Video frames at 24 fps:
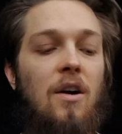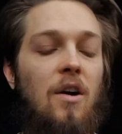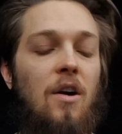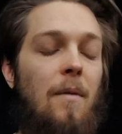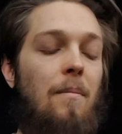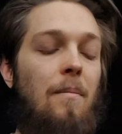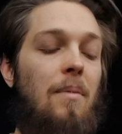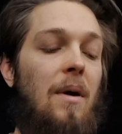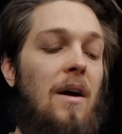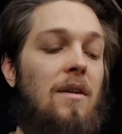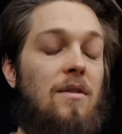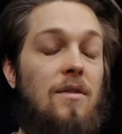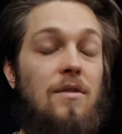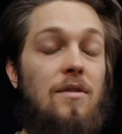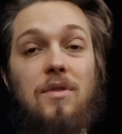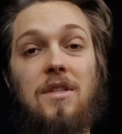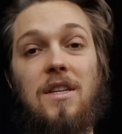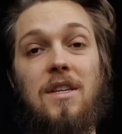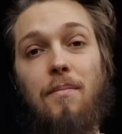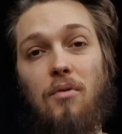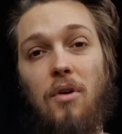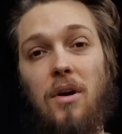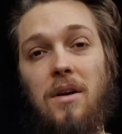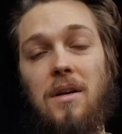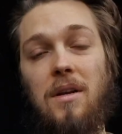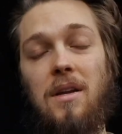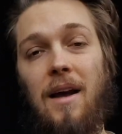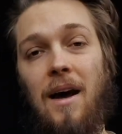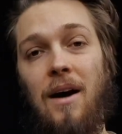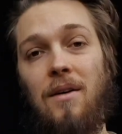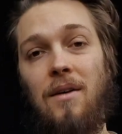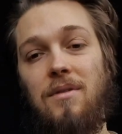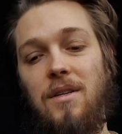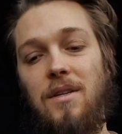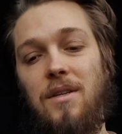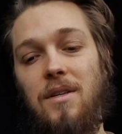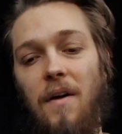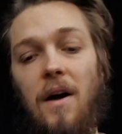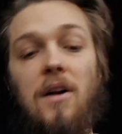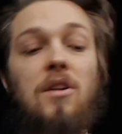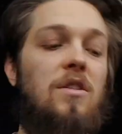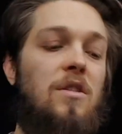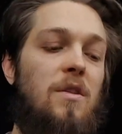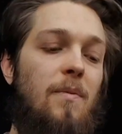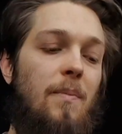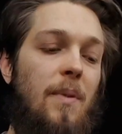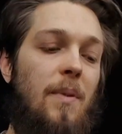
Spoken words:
compared to separating out these functions,